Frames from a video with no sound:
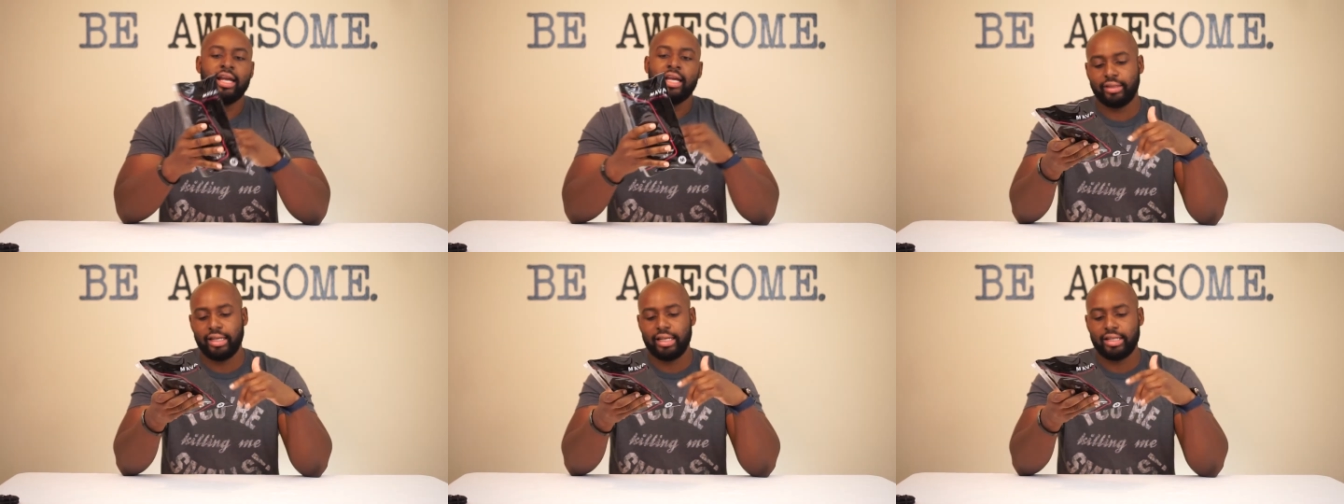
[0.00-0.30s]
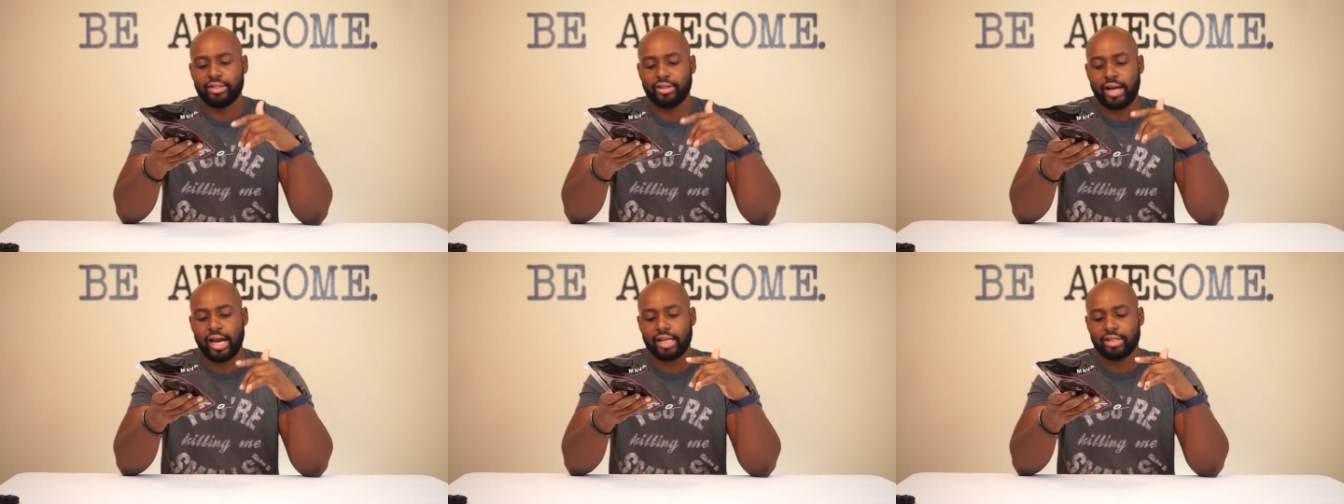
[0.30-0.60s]

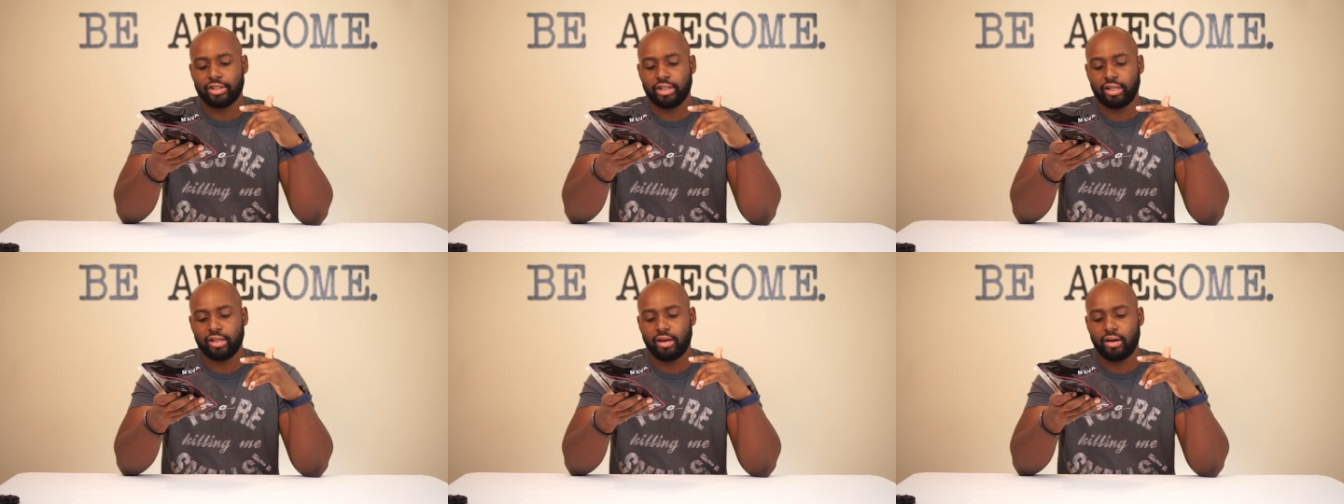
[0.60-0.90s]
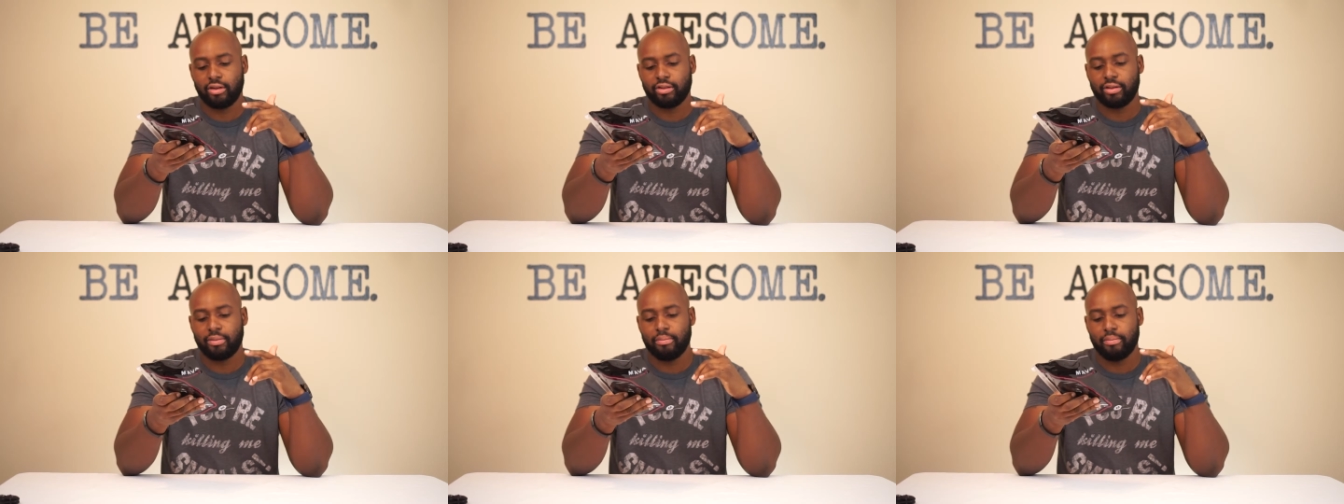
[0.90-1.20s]
These are actually
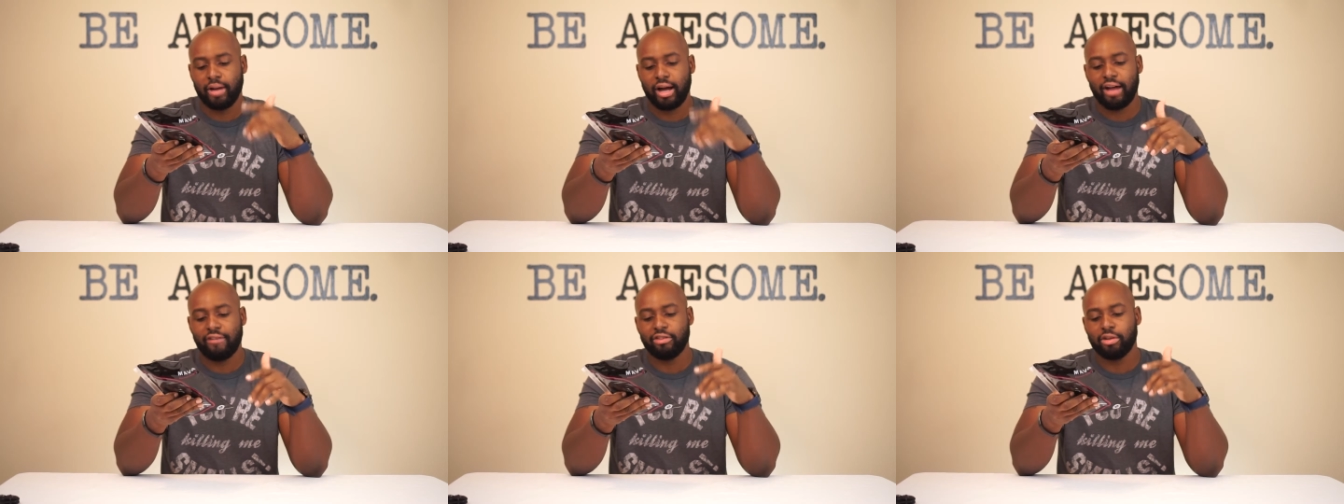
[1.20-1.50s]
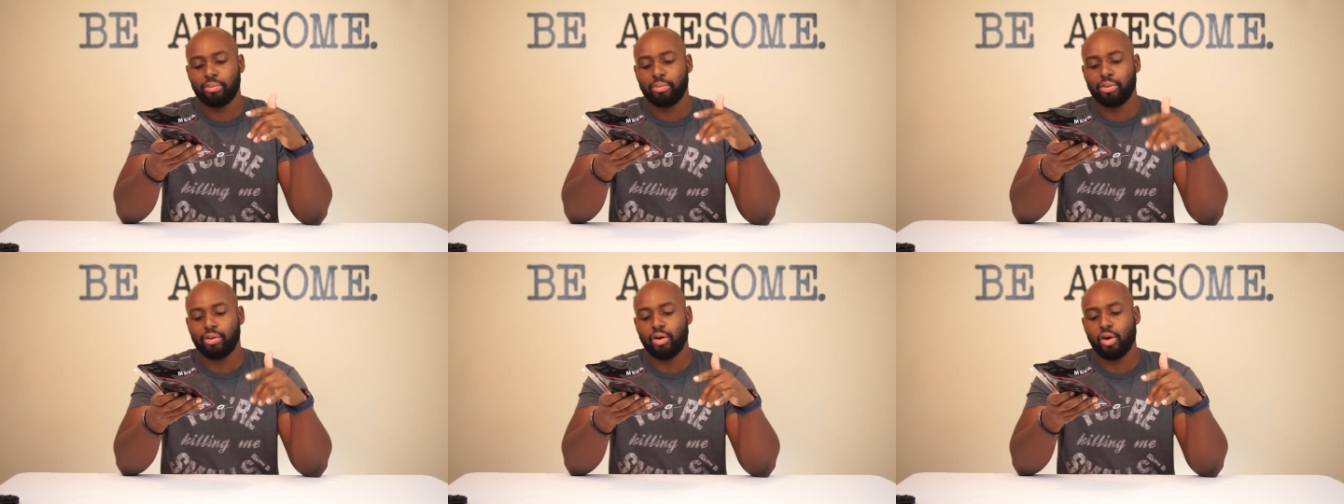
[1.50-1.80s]
called the
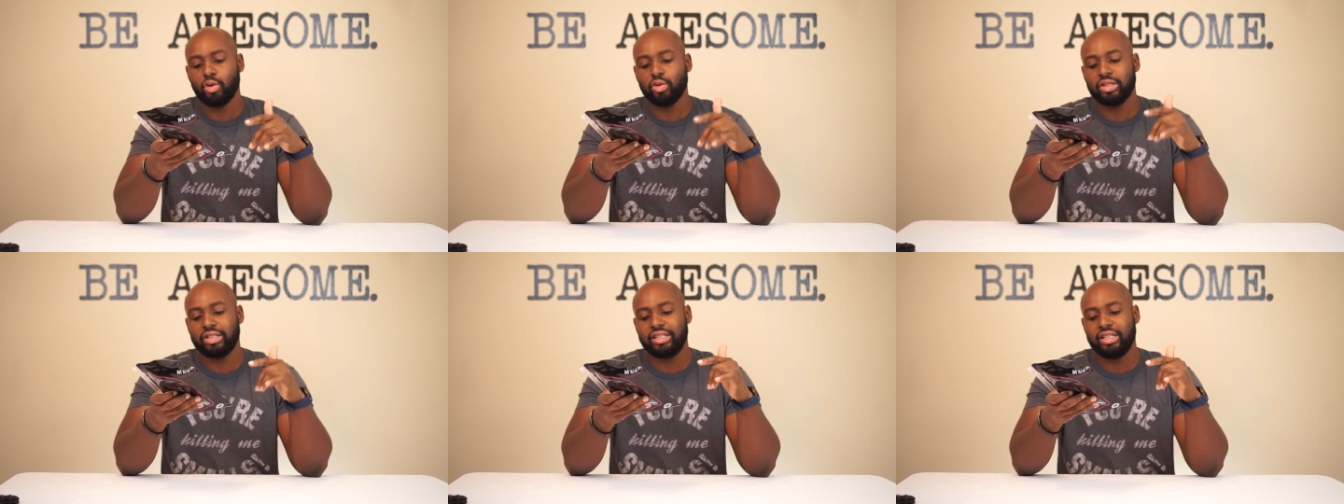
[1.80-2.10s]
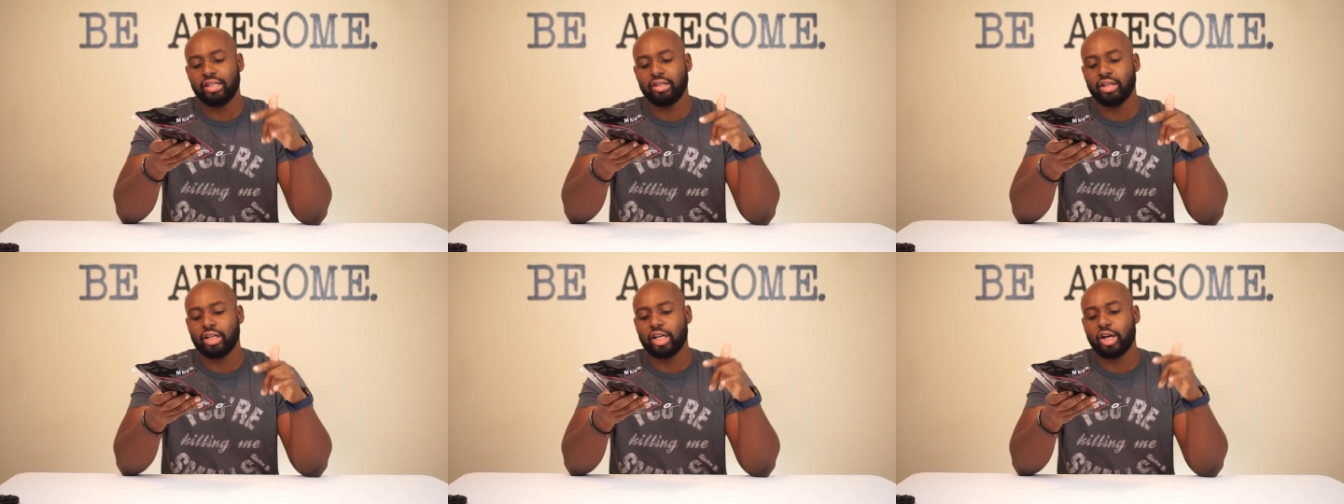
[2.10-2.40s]
Mava Pro
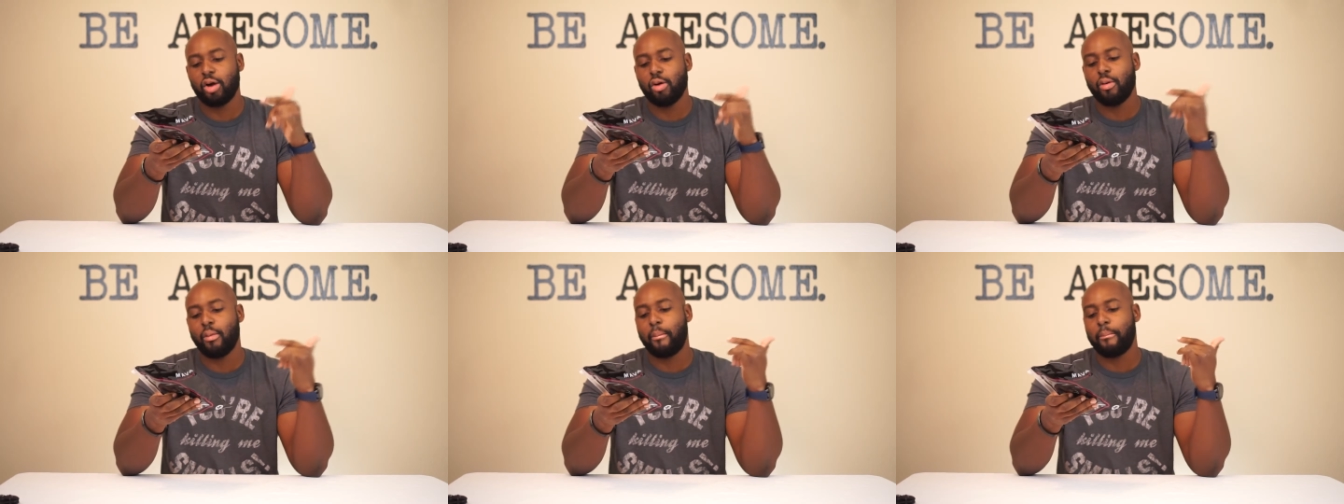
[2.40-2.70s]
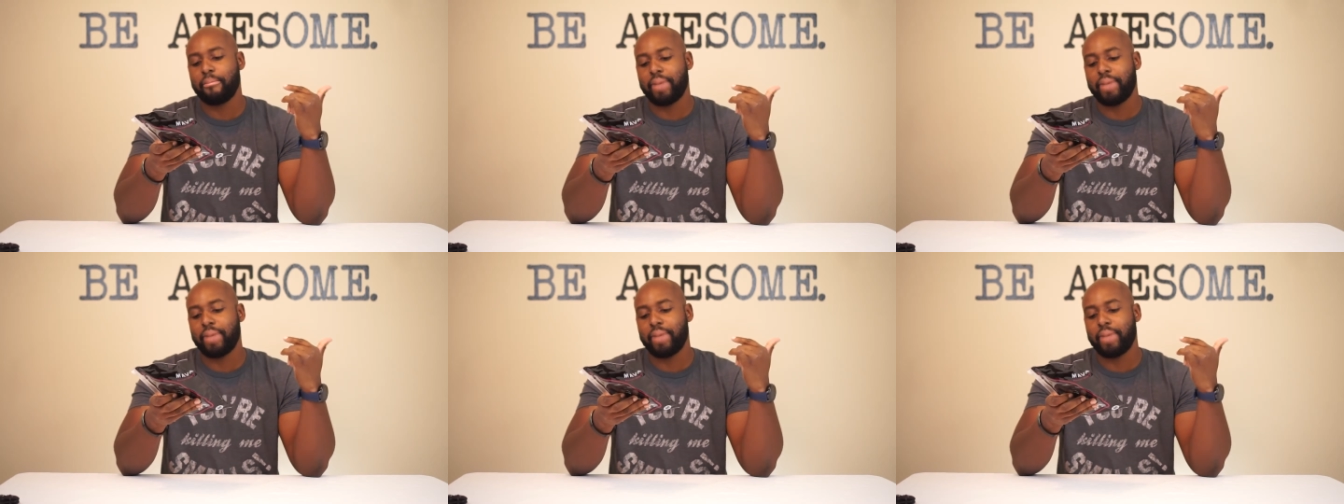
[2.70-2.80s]
Silicone